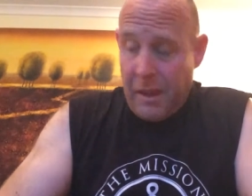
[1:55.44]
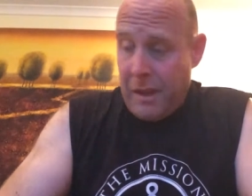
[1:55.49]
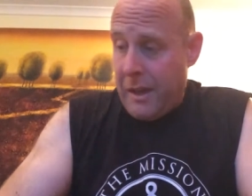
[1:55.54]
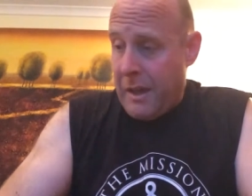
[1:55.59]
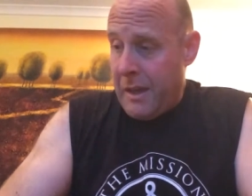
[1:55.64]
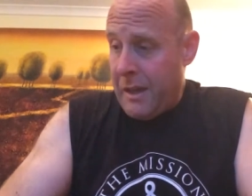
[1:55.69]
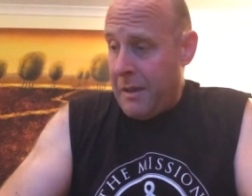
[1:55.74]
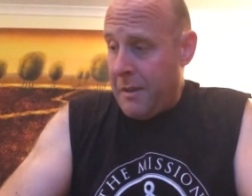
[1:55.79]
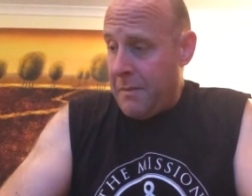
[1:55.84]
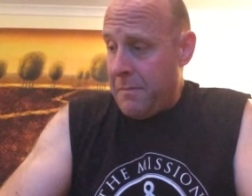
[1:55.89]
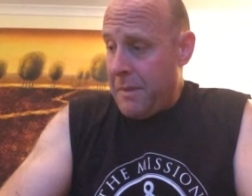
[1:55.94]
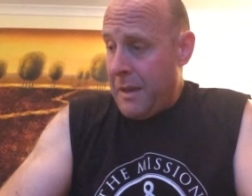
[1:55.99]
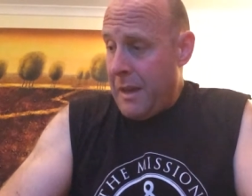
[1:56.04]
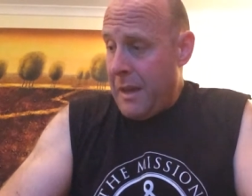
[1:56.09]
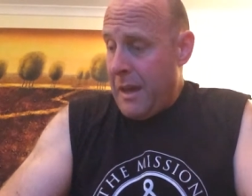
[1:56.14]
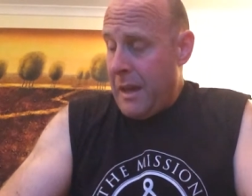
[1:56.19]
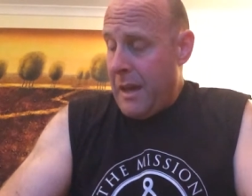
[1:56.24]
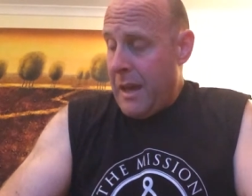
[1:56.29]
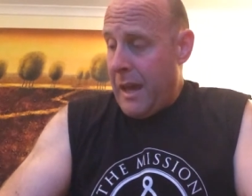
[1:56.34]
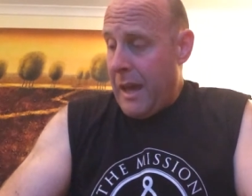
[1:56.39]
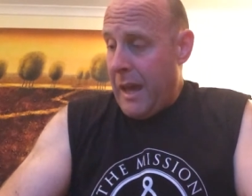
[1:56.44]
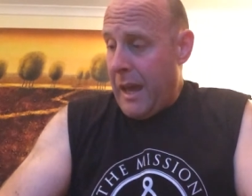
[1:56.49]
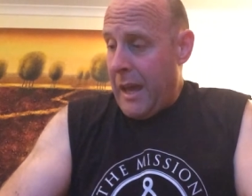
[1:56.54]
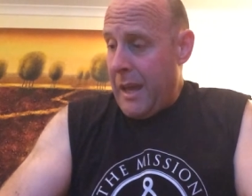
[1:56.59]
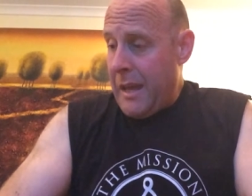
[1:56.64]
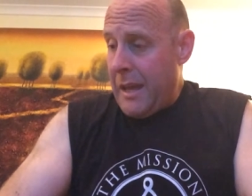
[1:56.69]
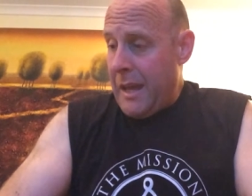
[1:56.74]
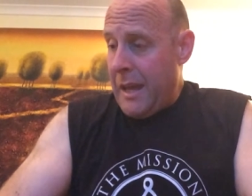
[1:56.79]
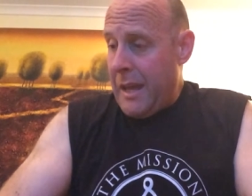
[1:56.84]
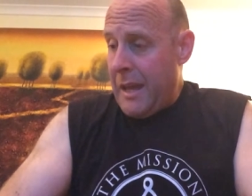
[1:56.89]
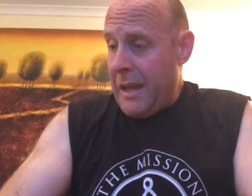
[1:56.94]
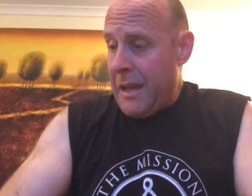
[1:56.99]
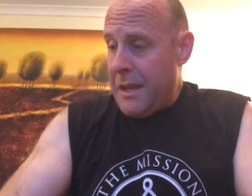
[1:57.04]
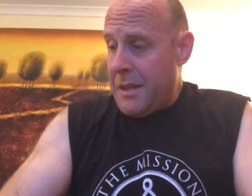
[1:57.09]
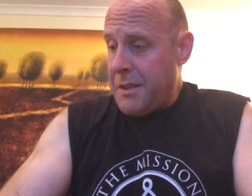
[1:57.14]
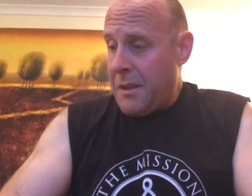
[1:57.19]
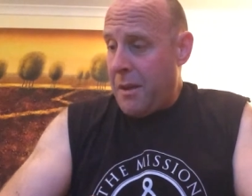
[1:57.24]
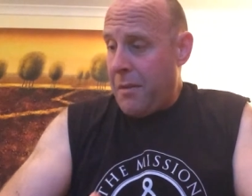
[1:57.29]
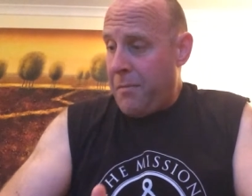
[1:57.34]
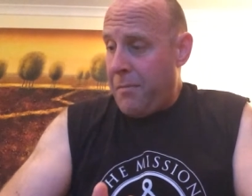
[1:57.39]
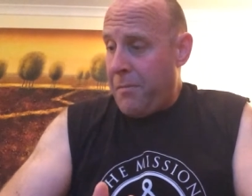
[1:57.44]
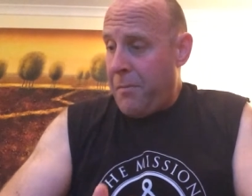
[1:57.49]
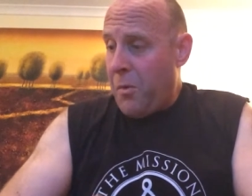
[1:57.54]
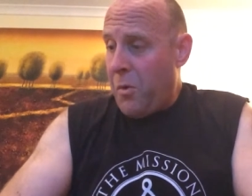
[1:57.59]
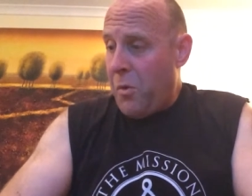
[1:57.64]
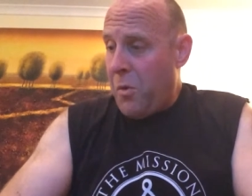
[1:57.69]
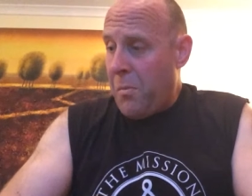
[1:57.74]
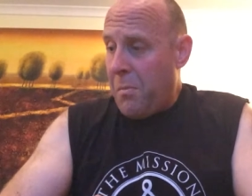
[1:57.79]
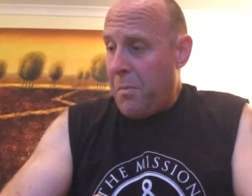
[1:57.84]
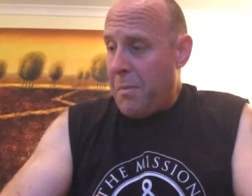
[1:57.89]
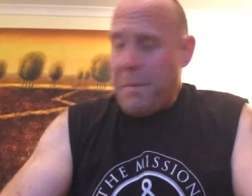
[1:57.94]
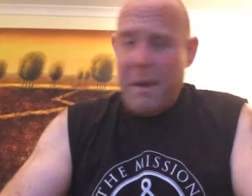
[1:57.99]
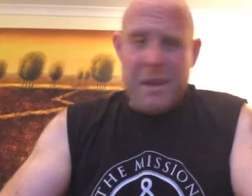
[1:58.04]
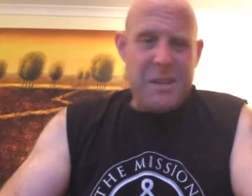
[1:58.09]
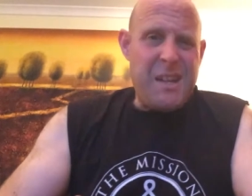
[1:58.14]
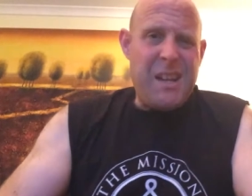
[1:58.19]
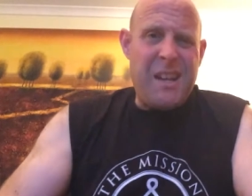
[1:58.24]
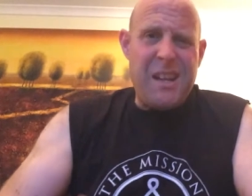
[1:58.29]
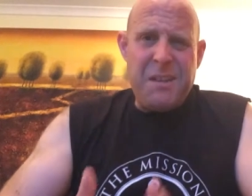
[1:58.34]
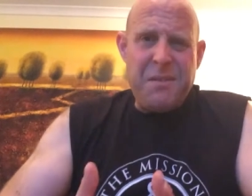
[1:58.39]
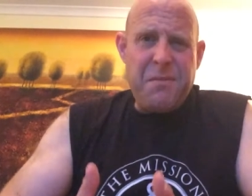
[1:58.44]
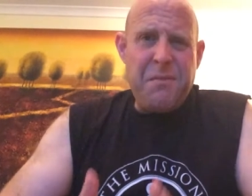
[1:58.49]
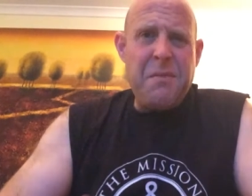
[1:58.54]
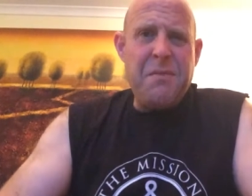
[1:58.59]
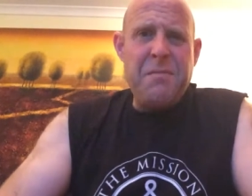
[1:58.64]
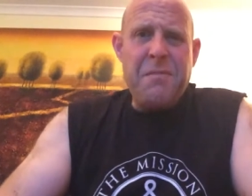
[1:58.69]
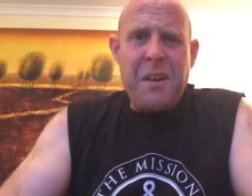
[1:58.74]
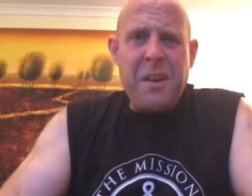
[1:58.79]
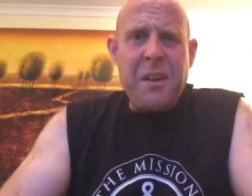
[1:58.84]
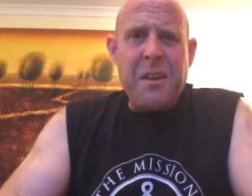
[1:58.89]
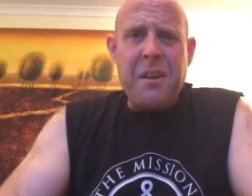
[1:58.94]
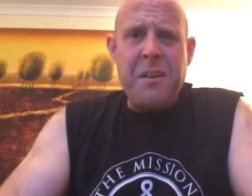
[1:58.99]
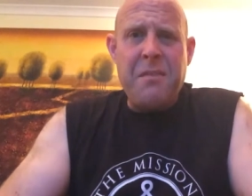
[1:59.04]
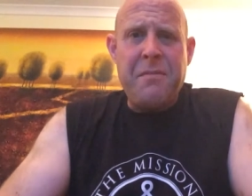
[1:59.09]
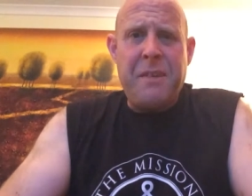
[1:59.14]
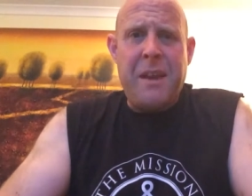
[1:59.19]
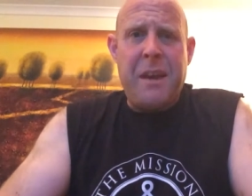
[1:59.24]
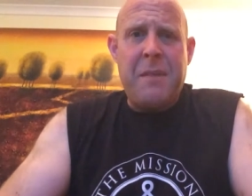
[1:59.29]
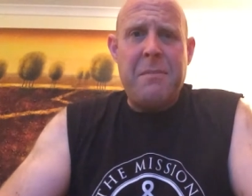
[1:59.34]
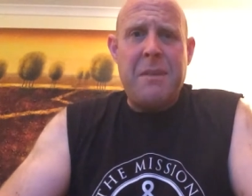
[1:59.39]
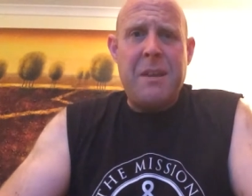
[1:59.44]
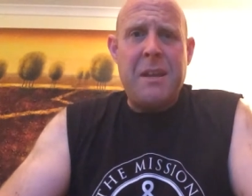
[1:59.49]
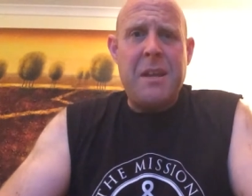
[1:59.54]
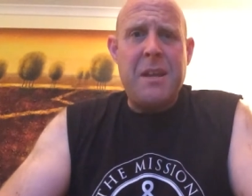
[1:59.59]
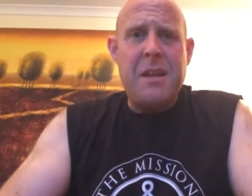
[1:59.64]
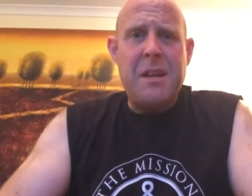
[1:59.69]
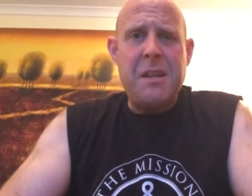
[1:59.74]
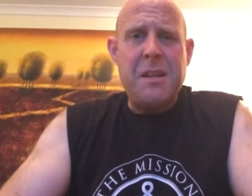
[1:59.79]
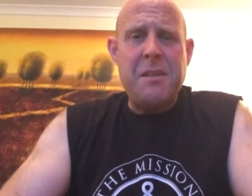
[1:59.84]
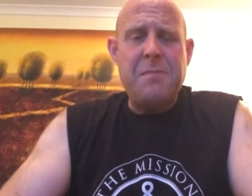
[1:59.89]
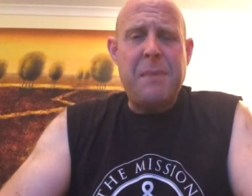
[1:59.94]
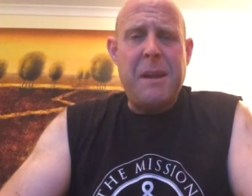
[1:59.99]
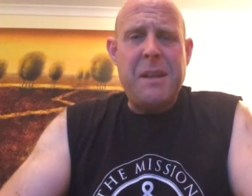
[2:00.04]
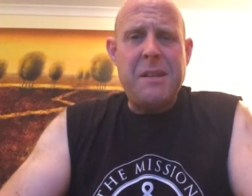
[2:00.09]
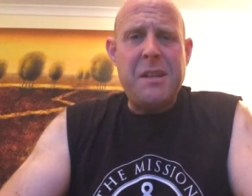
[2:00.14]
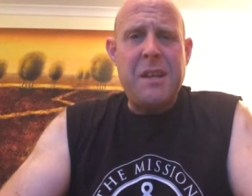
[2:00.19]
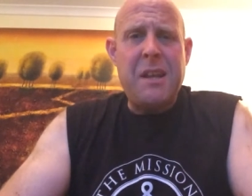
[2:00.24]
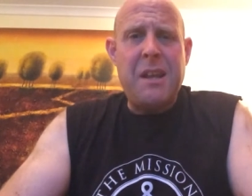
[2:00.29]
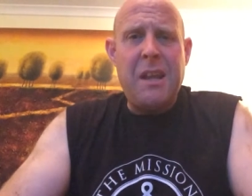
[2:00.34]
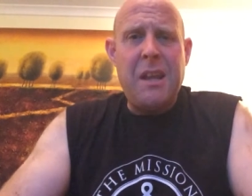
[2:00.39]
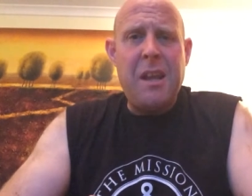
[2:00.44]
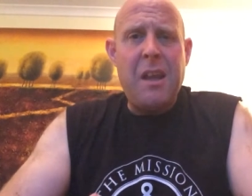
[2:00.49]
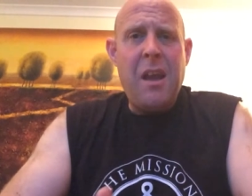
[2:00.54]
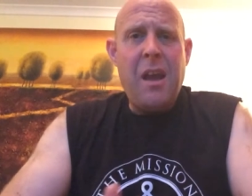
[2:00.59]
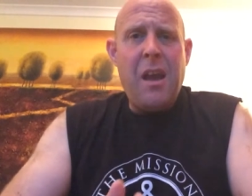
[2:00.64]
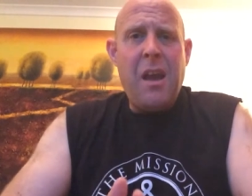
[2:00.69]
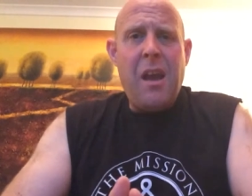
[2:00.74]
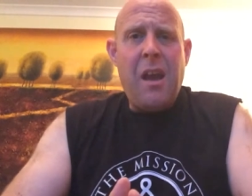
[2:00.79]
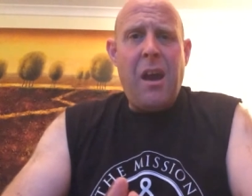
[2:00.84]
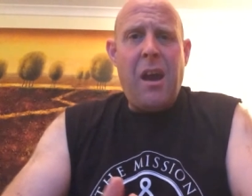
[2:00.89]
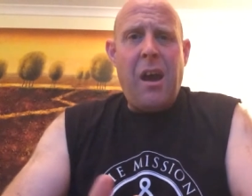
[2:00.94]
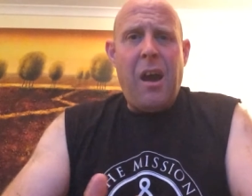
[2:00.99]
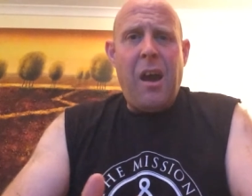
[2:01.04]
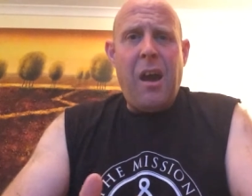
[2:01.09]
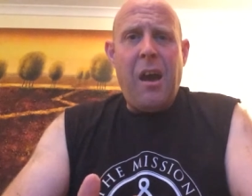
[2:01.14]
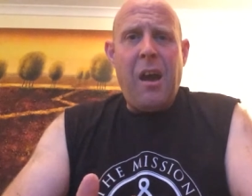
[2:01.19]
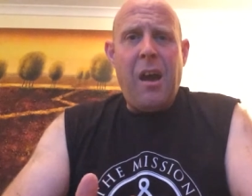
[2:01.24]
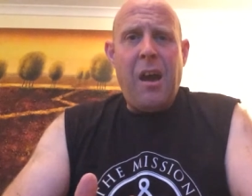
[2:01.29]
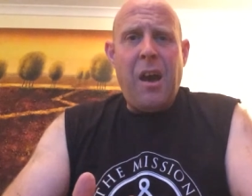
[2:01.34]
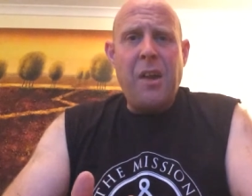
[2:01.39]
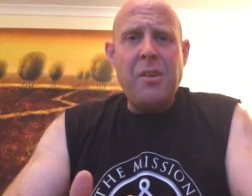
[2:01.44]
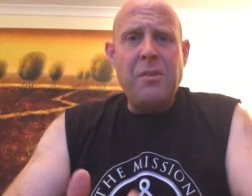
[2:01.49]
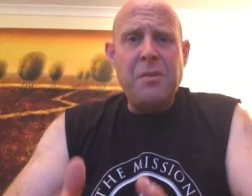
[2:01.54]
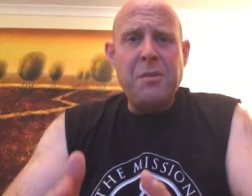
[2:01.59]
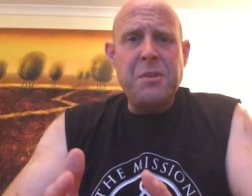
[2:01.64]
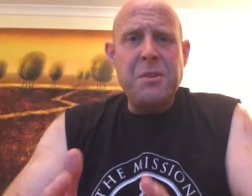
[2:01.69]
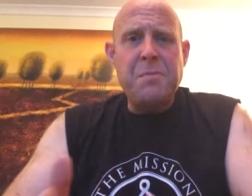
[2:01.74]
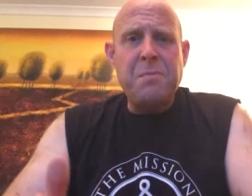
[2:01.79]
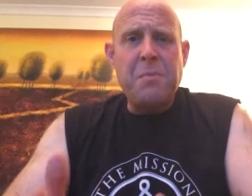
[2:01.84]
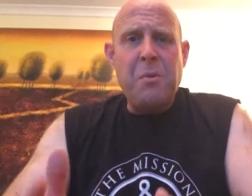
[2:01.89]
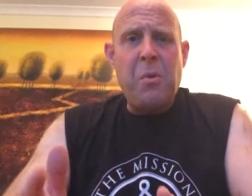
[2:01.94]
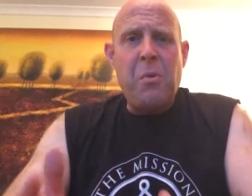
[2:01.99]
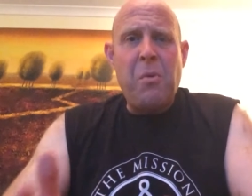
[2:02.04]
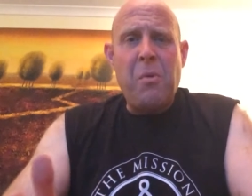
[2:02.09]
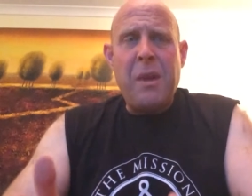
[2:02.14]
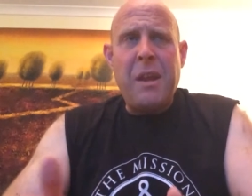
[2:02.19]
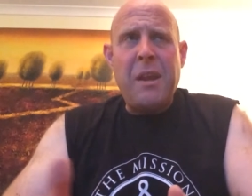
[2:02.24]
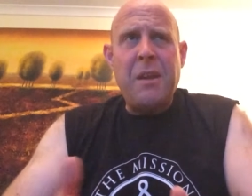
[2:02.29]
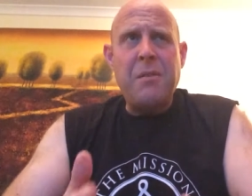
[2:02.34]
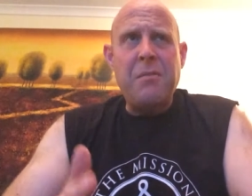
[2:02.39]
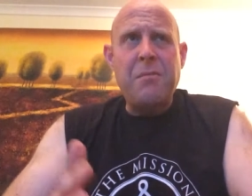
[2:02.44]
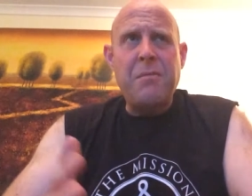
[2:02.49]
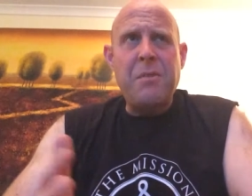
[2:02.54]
Um, it is a form, basically, it's from the fungi family. It's basically a non-sporing